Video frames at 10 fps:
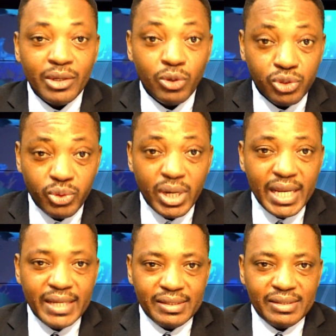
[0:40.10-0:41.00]
the
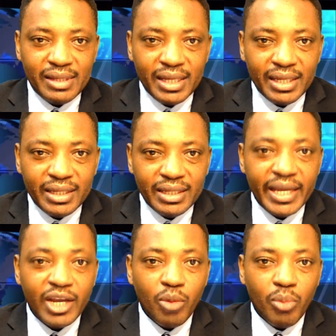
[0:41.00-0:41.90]
Australians,
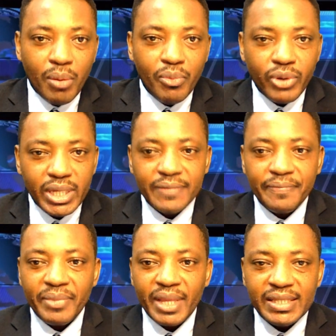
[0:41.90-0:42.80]
they commemorate
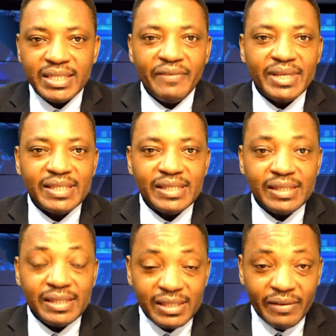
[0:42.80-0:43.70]

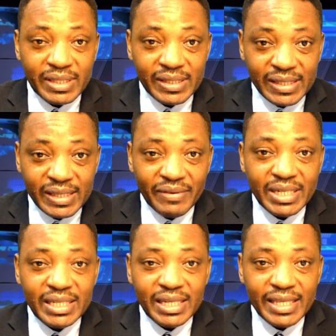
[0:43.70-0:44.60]

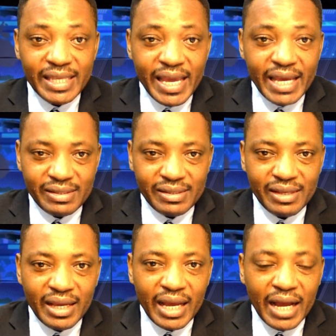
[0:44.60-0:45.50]
77
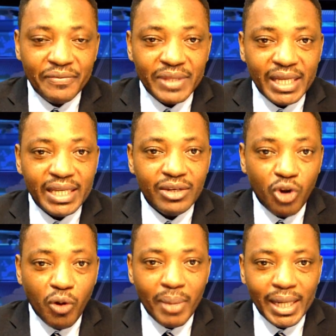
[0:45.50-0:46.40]
years after
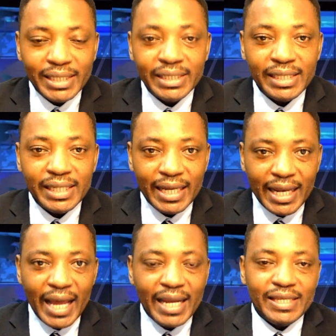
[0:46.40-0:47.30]
the Normandy
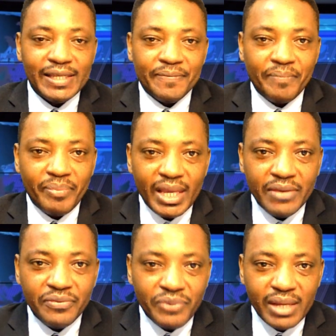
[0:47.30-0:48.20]
landing
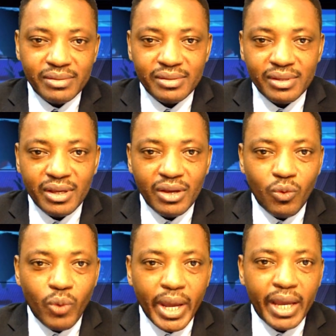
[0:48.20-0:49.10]
in France,
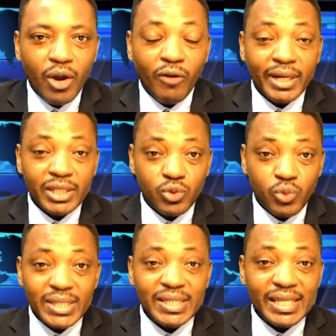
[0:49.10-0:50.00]
where over
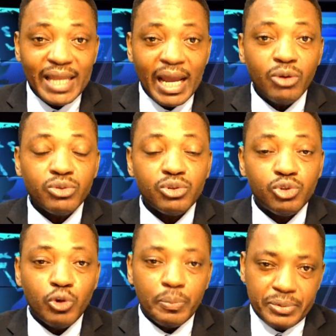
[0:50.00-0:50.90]

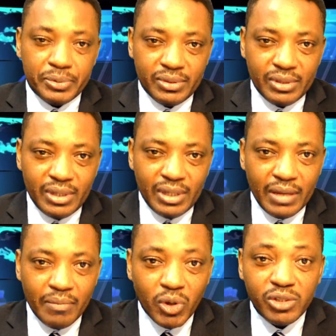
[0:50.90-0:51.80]
20,000 troops,
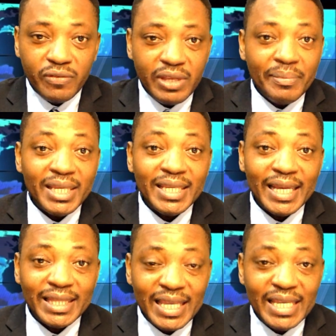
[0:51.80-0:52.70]
most of them in
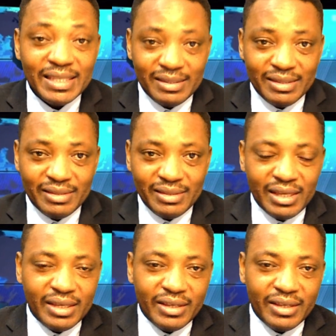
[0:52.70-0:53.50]
their teens,